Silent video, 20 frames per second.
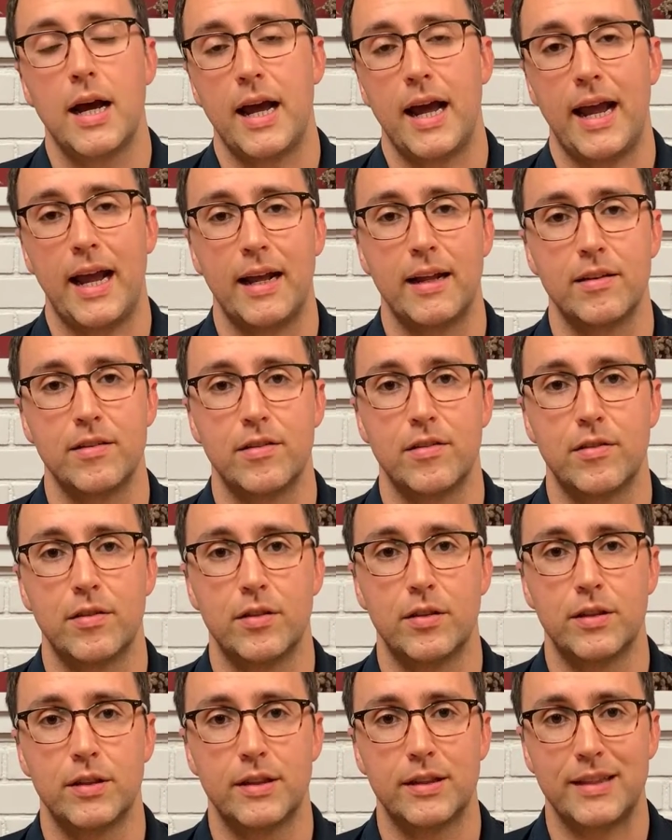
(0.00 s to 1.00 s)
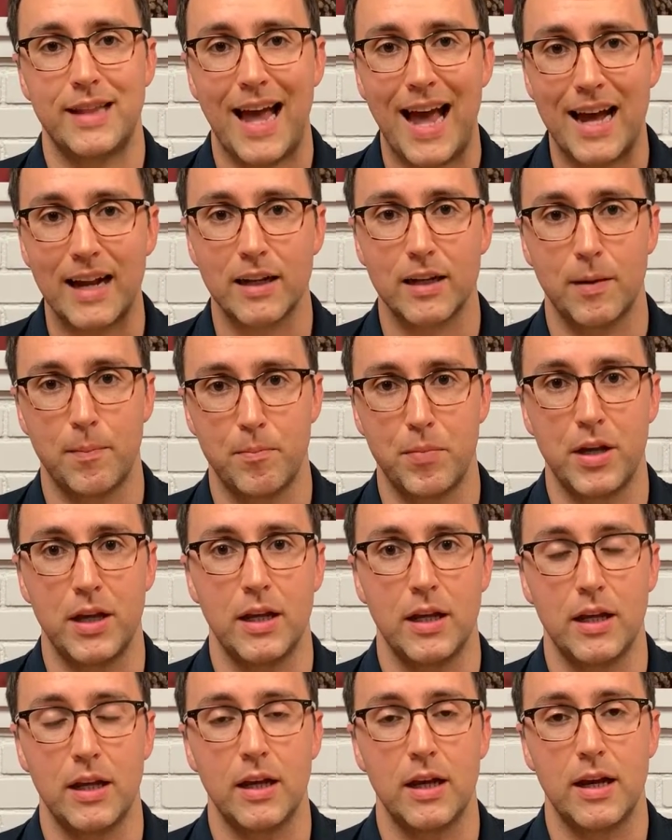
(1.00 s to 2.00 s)
And that can
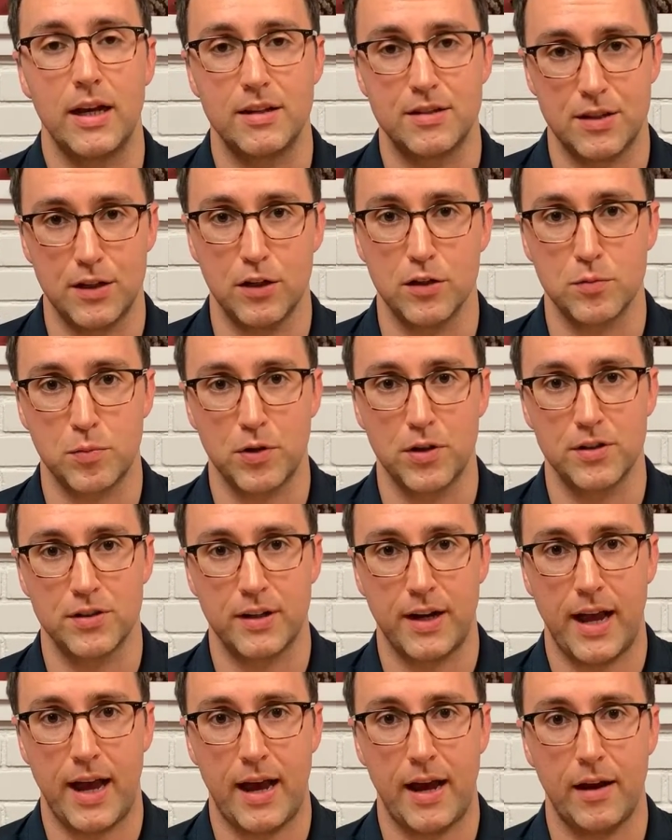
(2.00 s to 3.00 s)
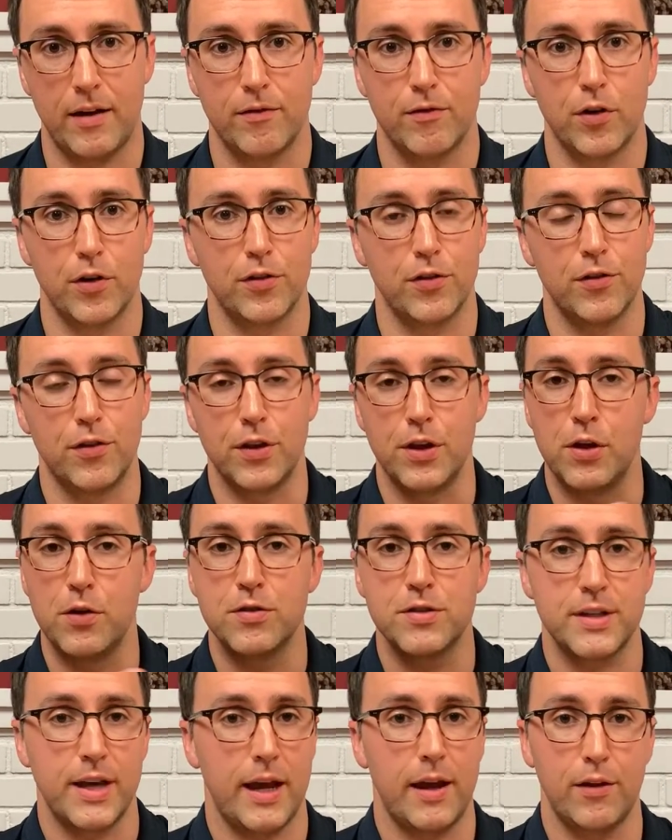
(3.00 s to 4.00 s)
be a salesperson hat versus the
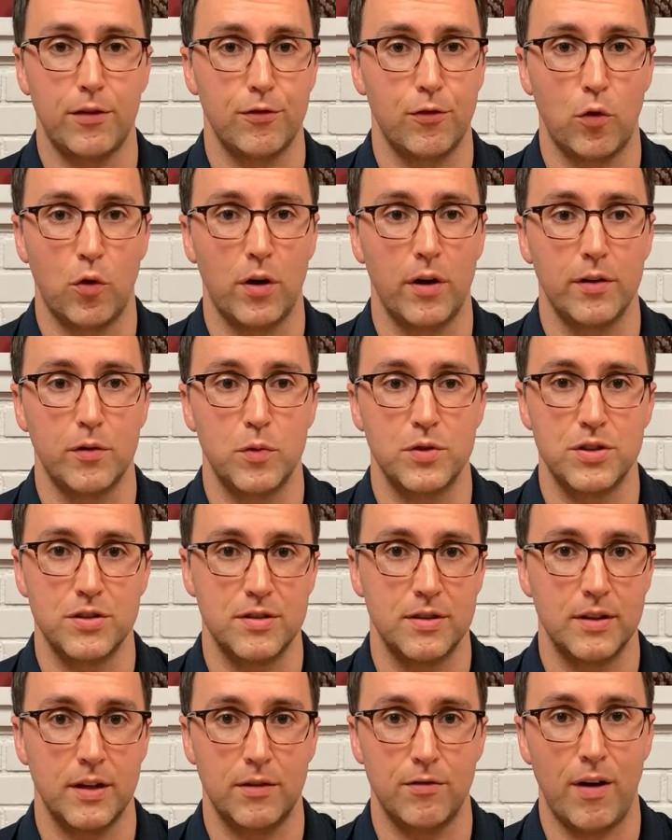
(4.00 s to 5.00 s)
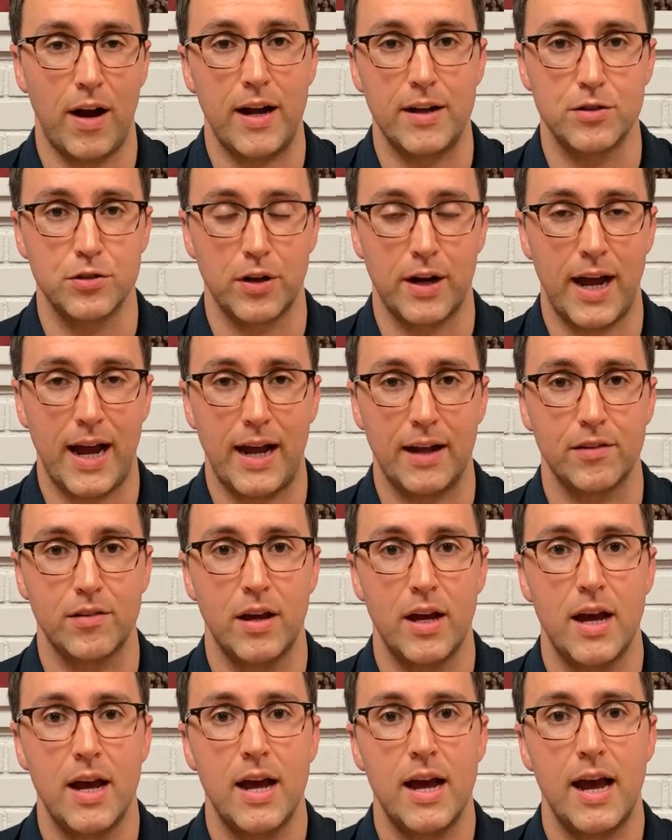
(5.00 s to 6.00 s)
use case for it, which is the advisor hat.
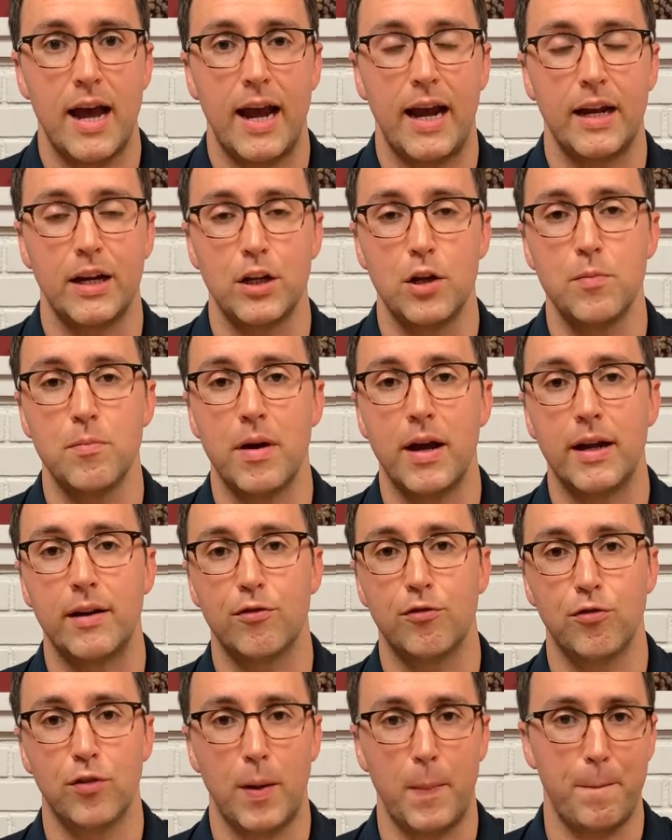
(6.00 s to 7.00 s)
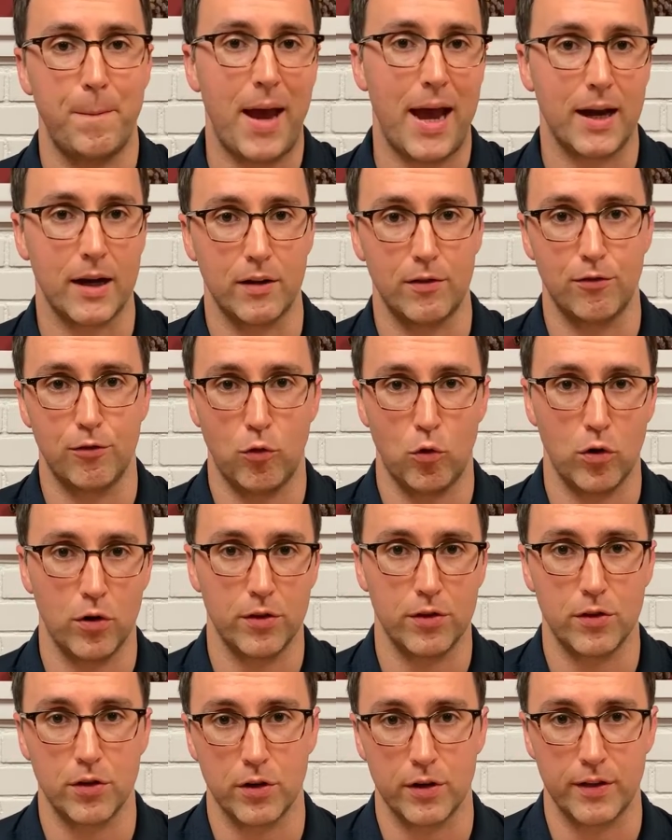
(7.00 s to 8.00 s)
And you might flip back and
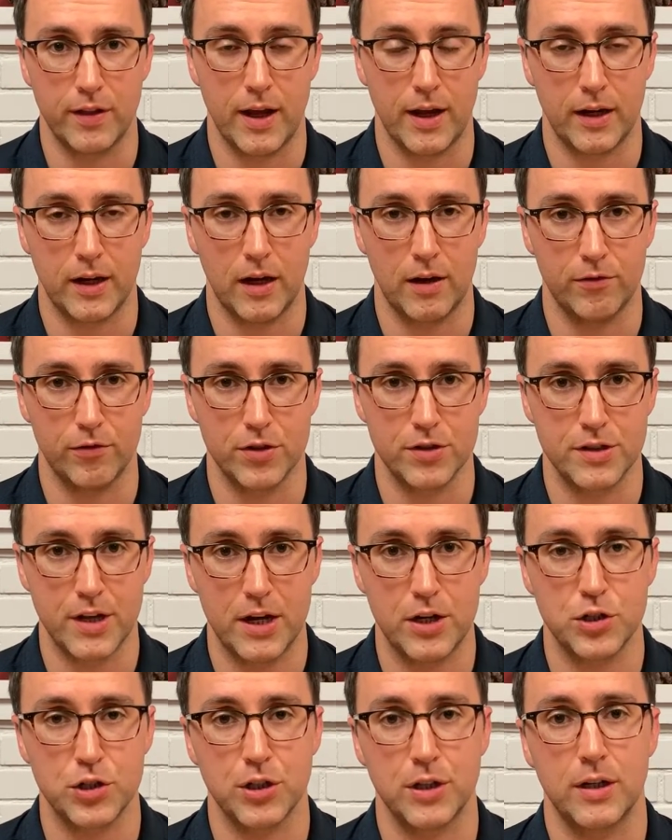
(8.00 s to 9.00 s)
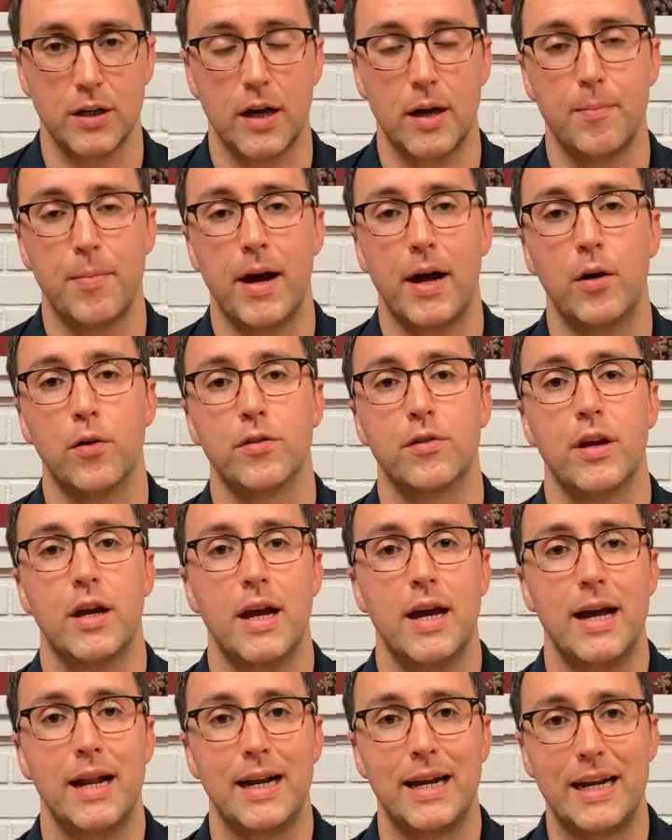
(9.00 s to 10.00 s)
forth during that conversation about
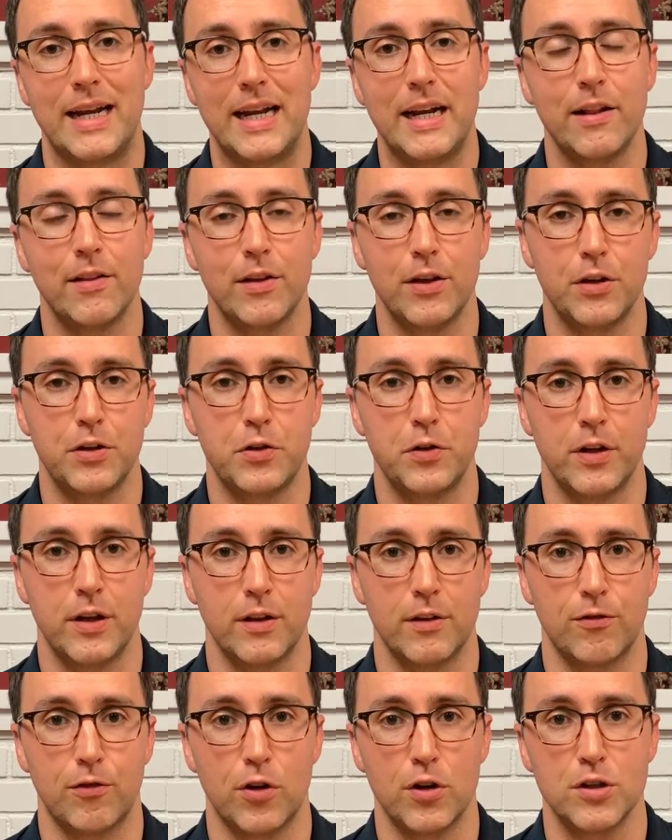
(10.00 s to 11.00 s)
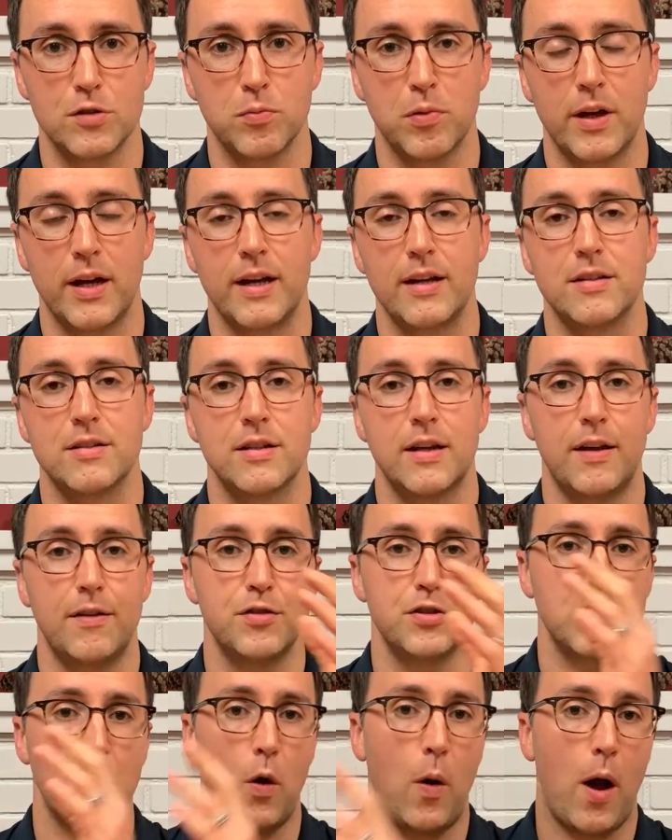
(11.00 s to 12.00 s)
needing the annuity in the first place, if
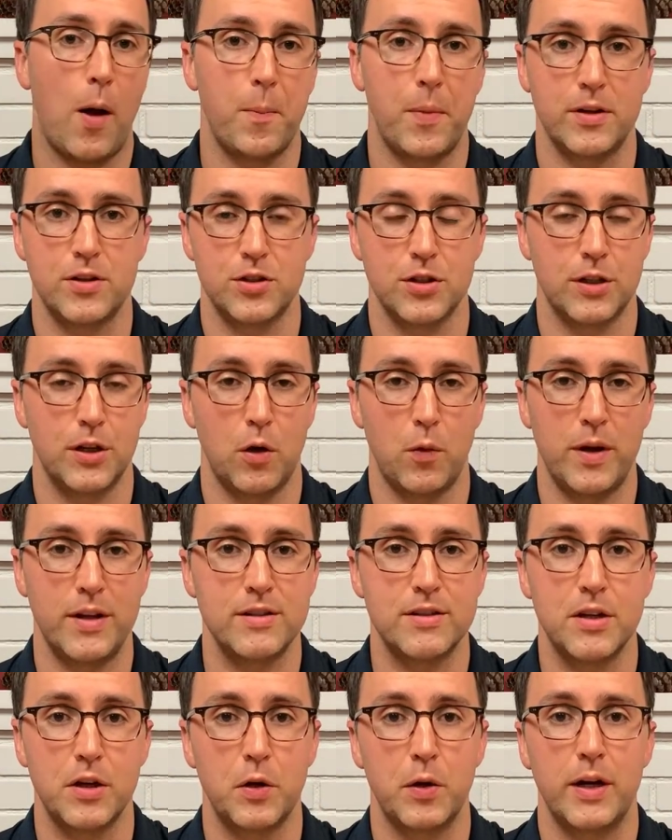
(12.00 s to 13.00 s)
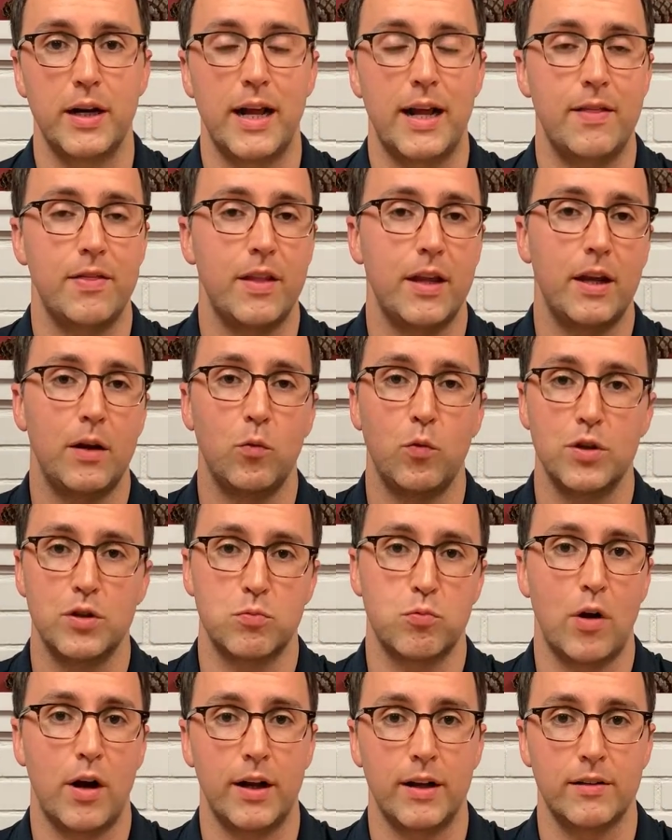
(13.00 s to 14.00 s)
so, how much to go into it, and then which
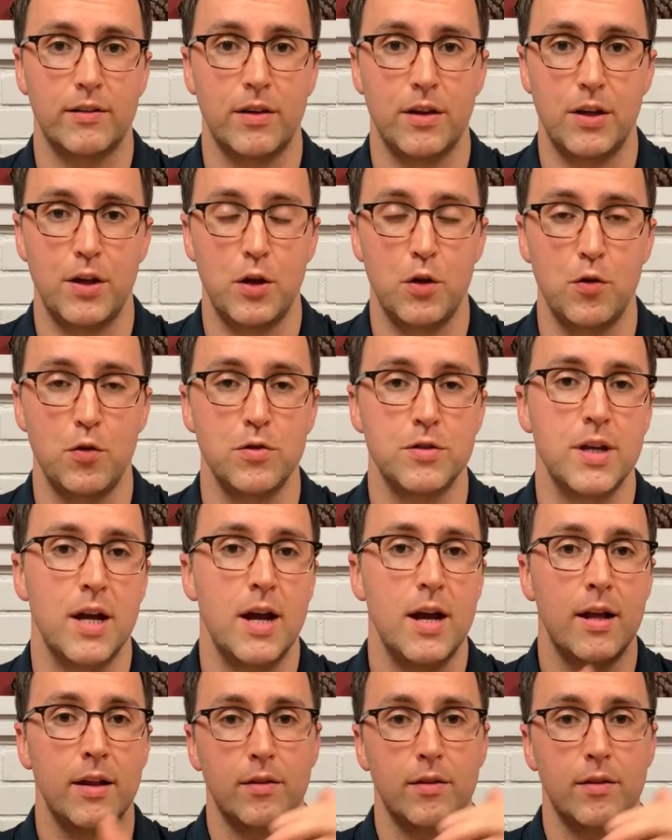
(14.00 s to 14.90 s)
product to use.